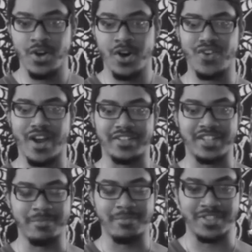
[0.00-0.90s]
All right,
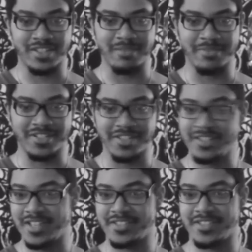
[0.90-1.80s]
demons and
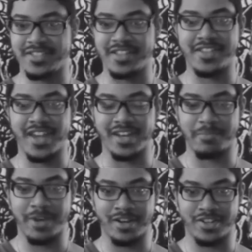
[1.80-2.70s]
demonesses, that's the
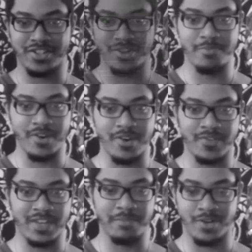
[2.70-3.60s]
Satanic Panic Show
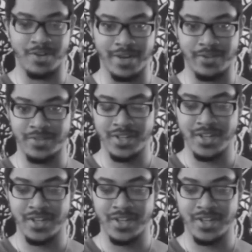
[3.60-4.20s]
birthday blowout.